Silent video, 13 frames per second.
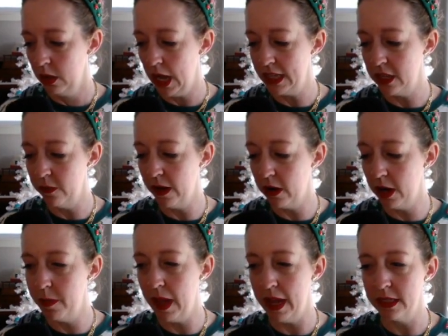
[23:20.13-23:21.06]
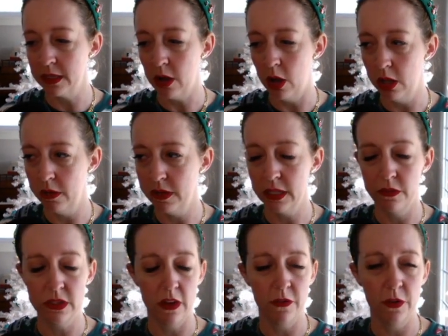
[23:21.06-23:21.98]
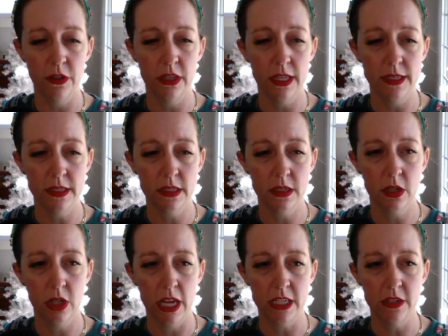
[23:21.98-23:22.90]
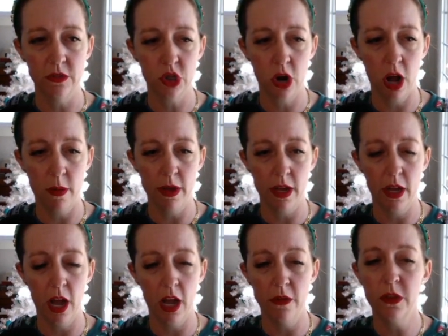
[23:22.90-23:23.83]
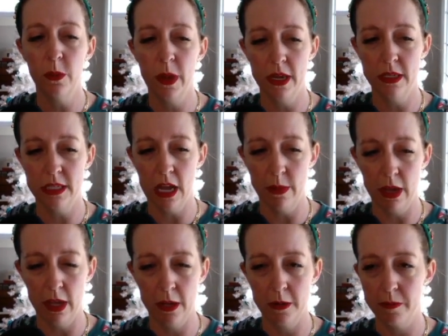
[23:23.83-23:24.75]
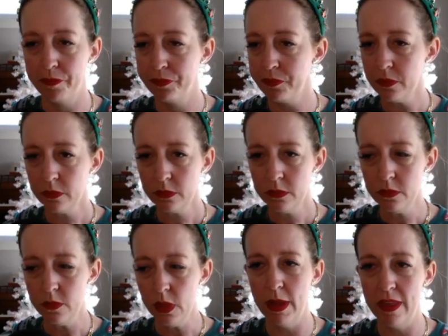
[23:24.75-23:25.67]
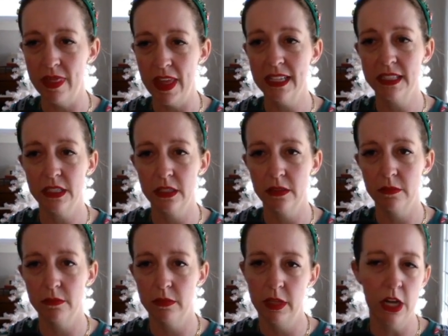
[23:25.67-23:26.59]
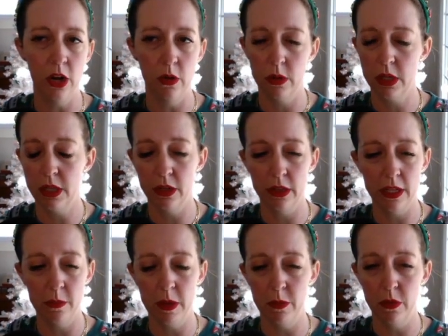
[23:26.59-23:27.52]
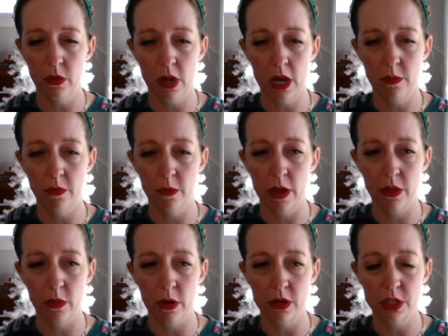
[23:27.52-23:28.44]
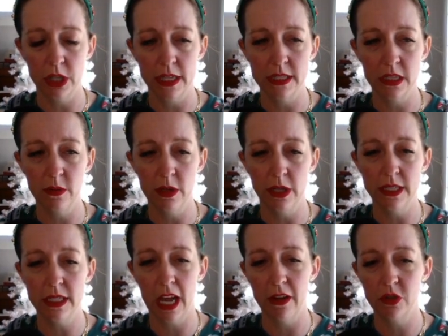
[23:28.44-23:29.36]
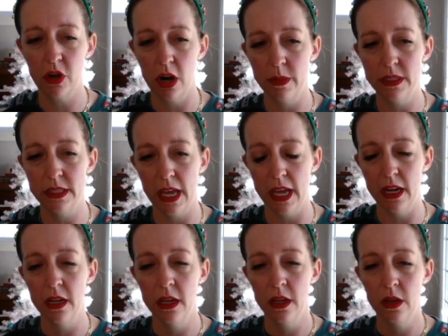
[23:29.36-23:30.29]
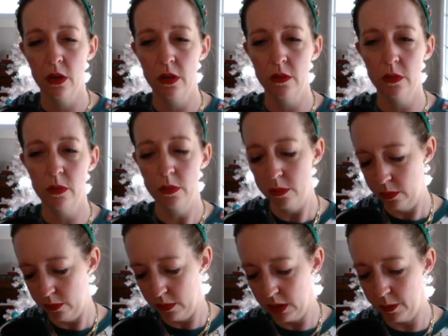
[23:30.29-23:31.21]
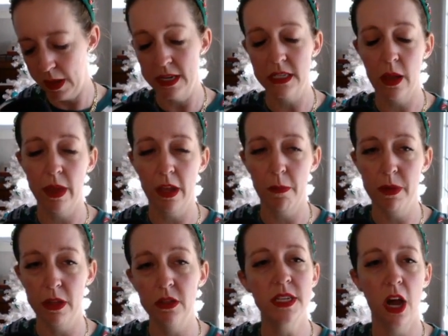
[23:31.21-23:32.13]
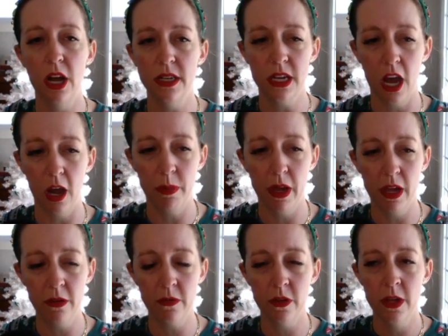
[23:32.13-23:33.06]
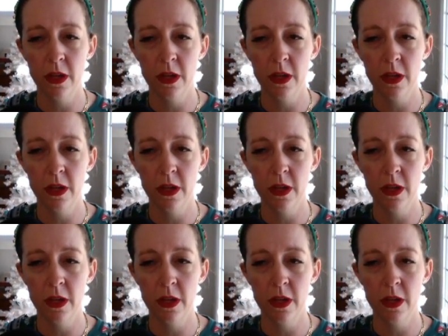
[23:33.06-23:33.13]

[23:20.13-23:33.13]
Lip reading: at the very base, all of us have suffered this collective trauma of the pandemic. And that's, clearly people who come from other marginalized communities have traumas that the pandemic built on top of.